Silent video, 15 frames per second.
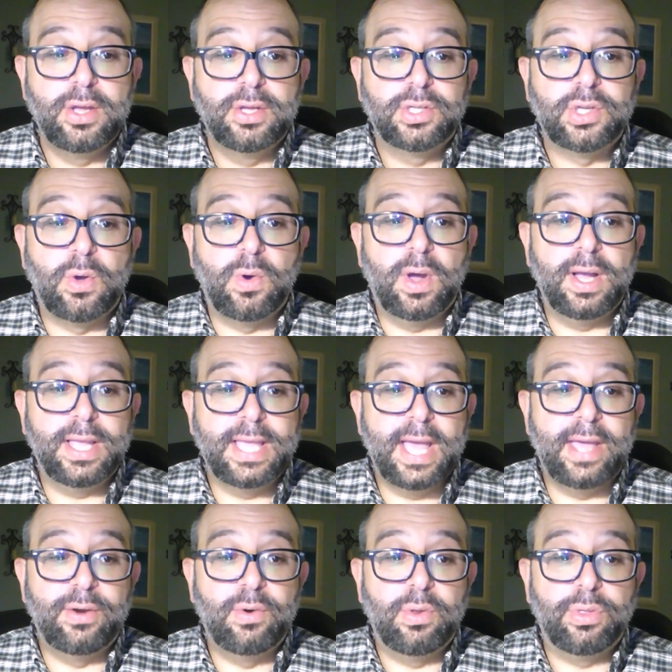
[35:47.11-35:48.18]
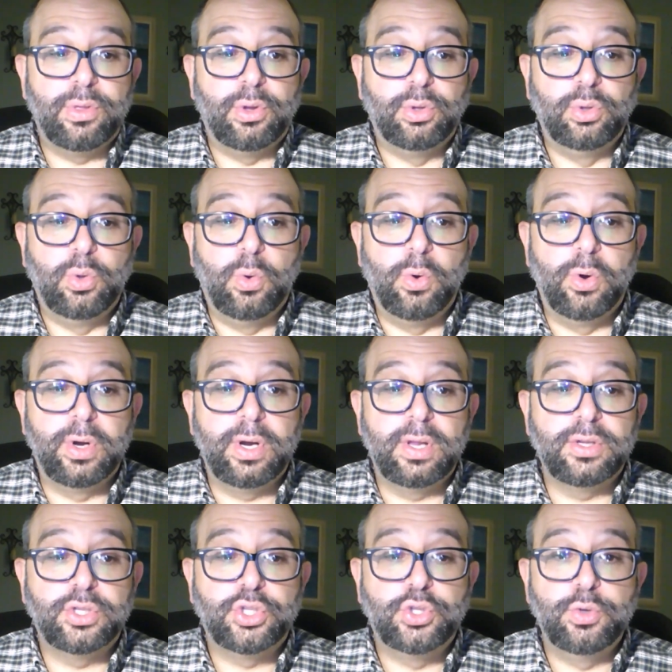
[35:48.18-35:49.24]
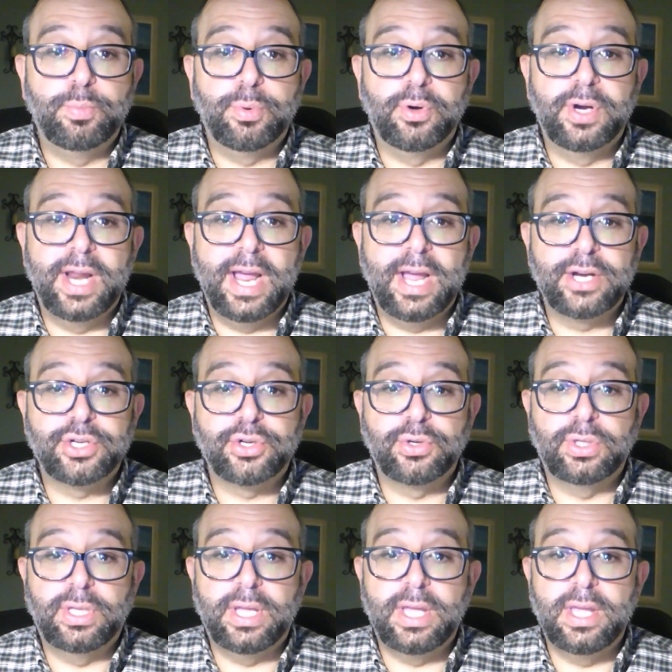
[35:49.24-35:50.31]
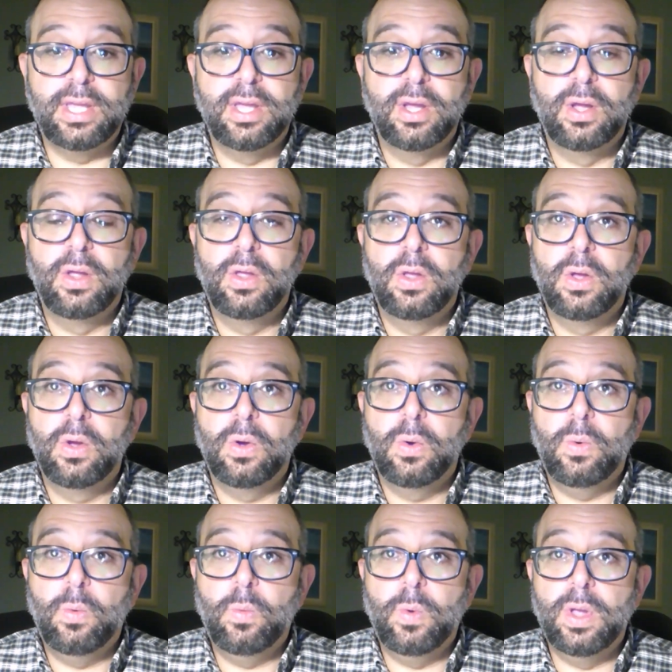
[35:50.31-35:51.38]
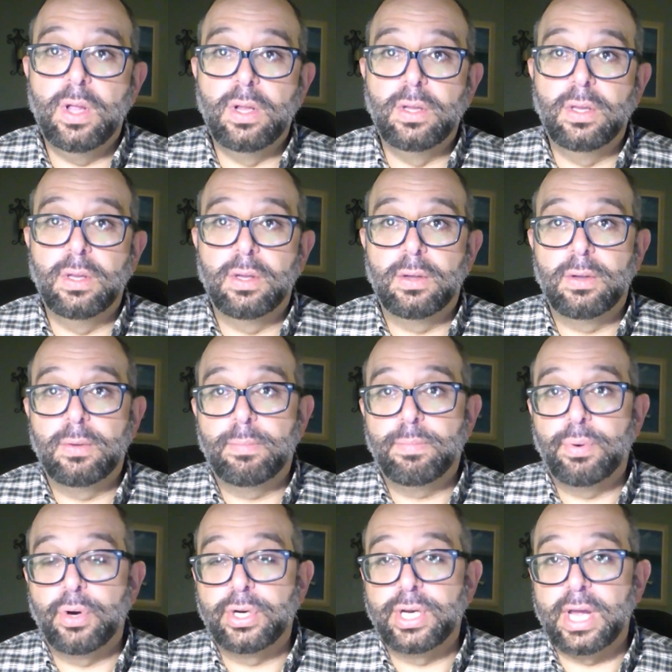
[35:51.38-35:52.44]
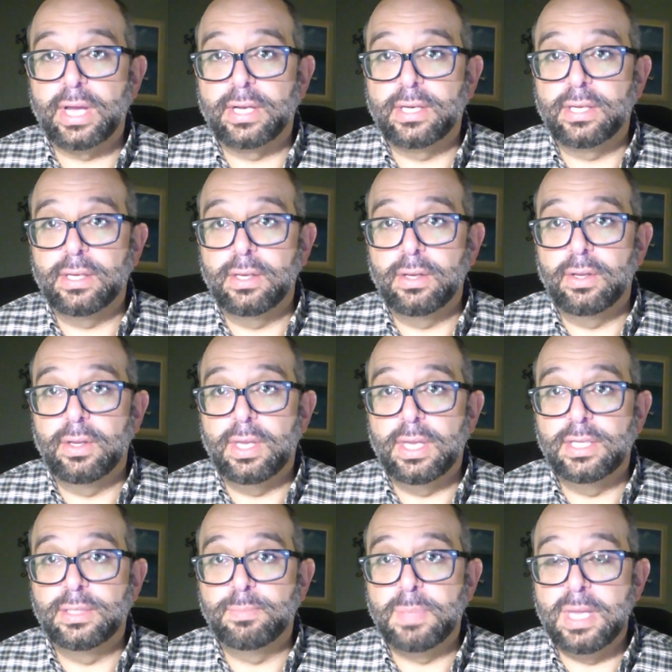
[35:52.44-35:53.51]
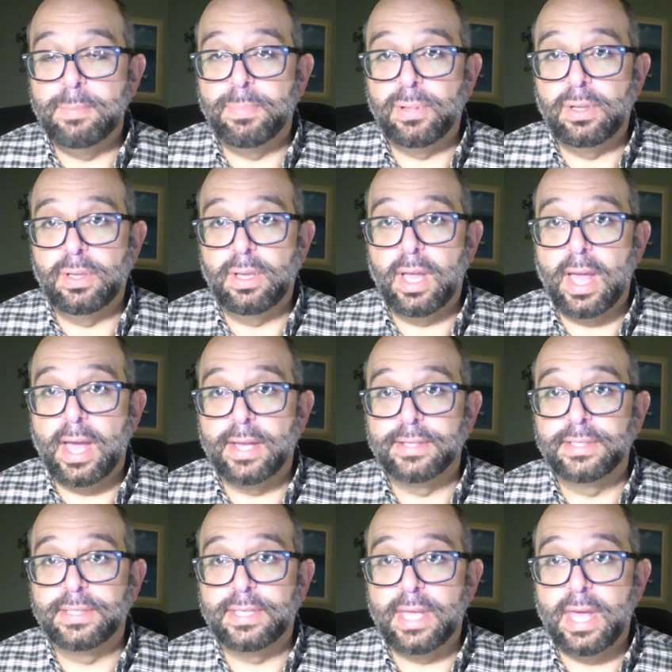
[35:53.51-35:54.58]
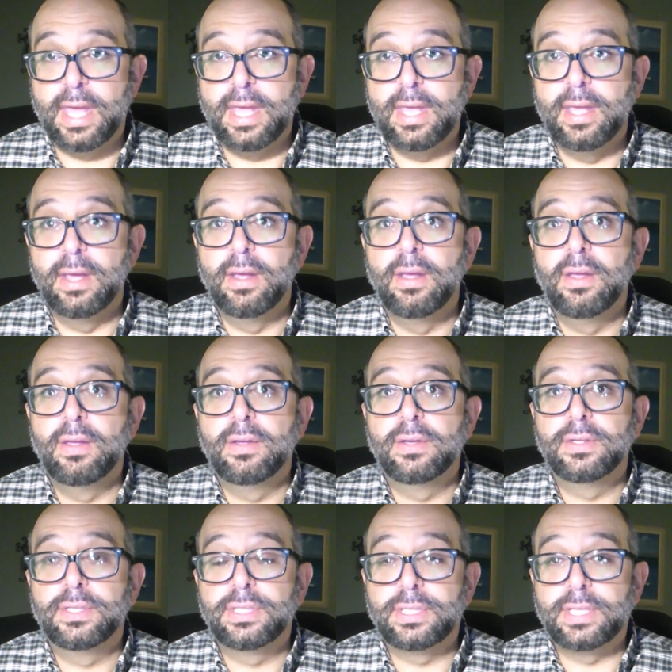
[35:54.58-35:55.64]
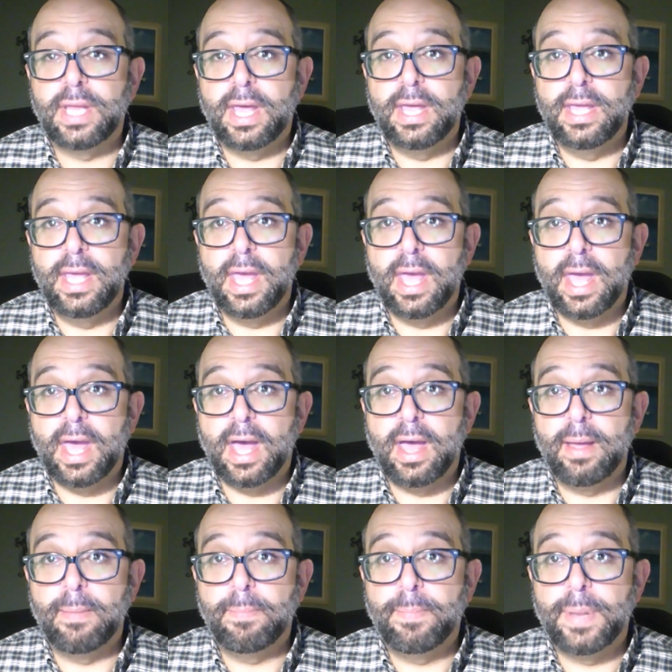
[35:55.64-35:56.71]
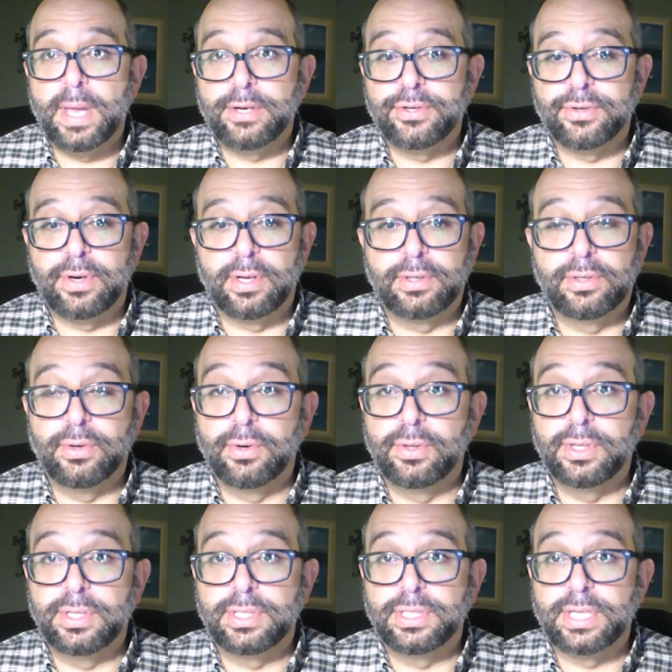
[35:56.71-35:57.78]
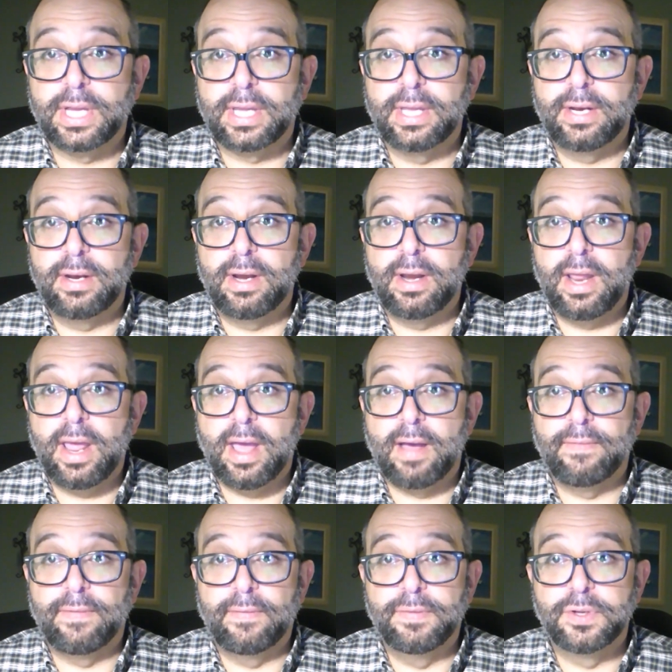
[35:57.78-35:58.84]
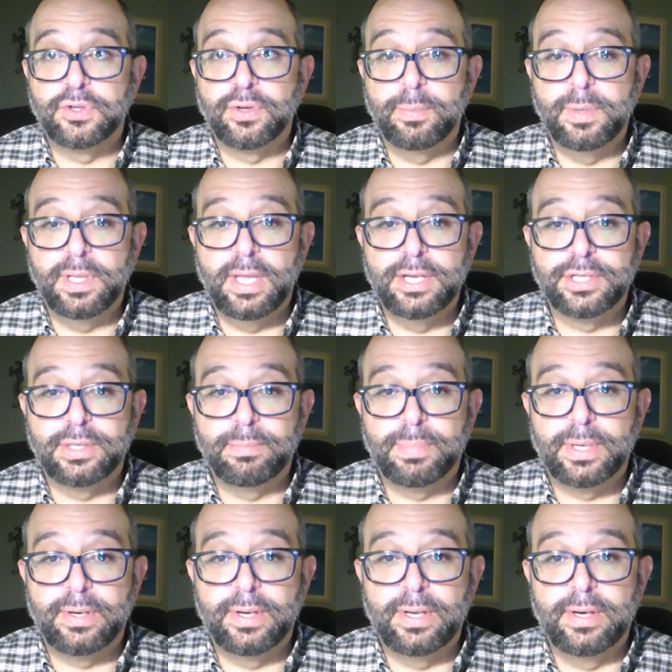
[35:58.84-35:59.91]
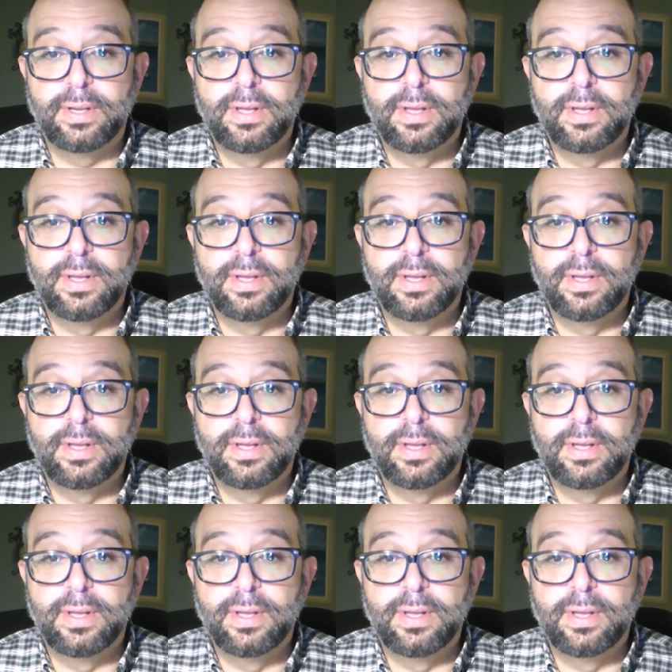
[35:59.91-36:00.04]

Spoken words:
So again, the Lord supernaturally will protect his people as they stay at Petra during the second half of the tribulation period.